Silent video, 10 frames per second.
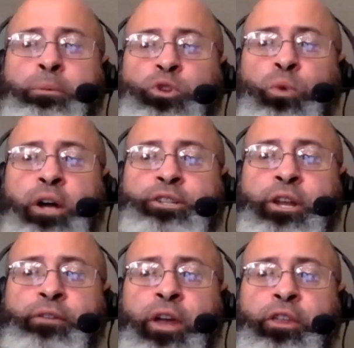to watch
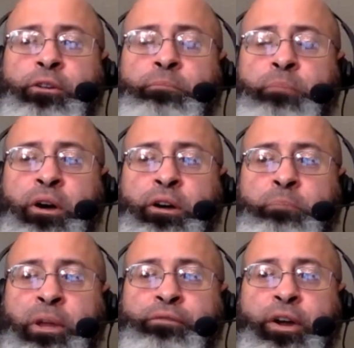any of the other
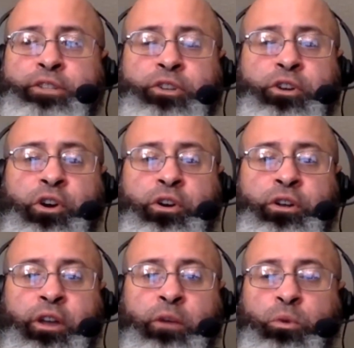main fights on the card,
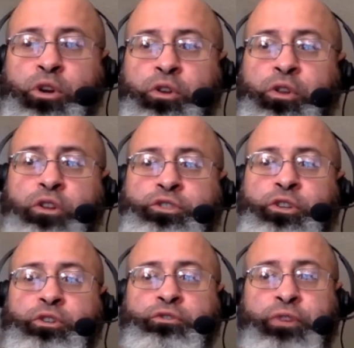and what are your thoughts on
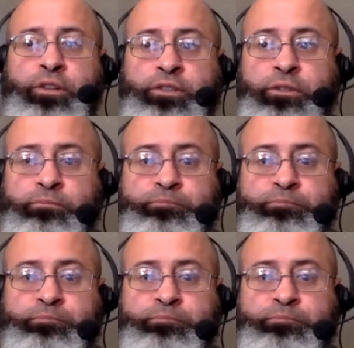those fights?